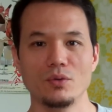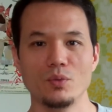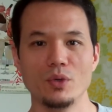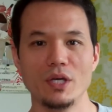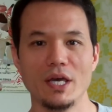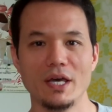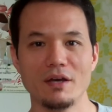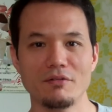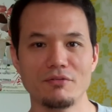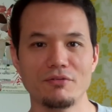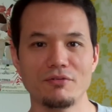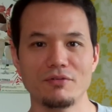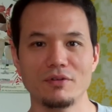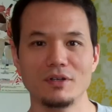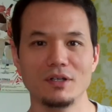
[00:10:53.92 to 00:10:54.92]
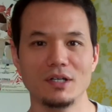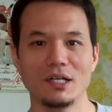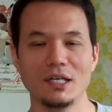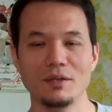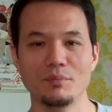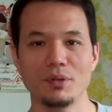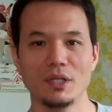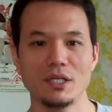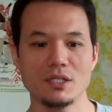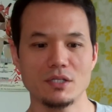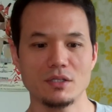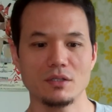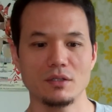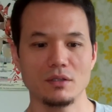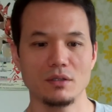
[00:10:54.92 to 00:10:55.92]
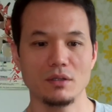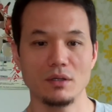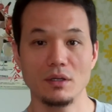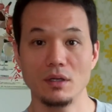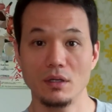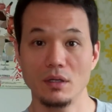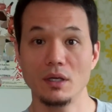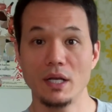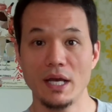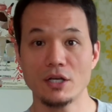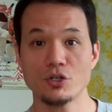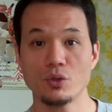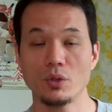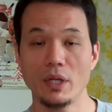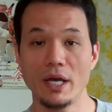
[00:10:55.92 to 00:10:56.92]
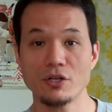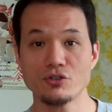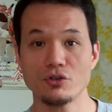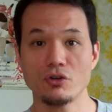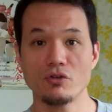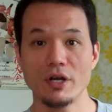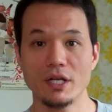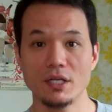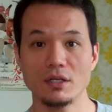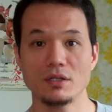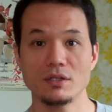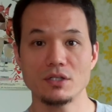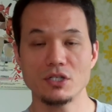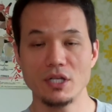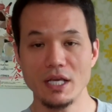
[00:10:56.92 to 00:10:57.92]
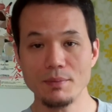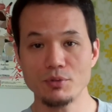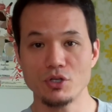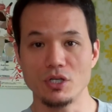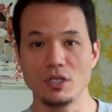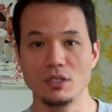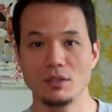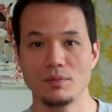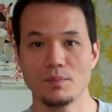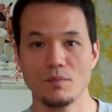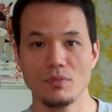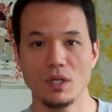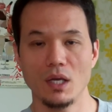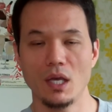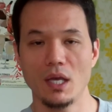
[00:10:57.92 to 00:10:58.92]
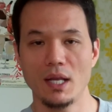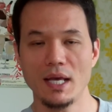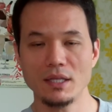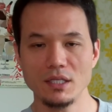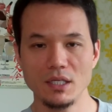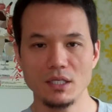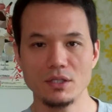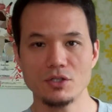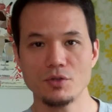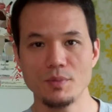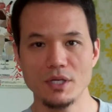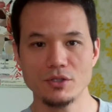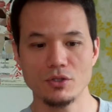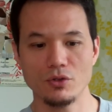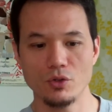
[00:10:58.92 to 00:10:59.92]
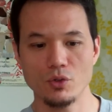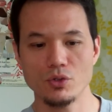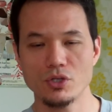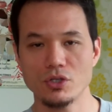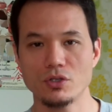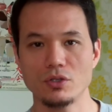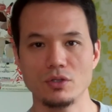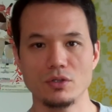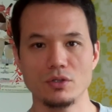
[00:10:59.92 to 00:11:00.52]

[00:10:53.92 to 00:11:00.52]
we have in place an actual extra credit stamp sheet. And at the end of the semester, those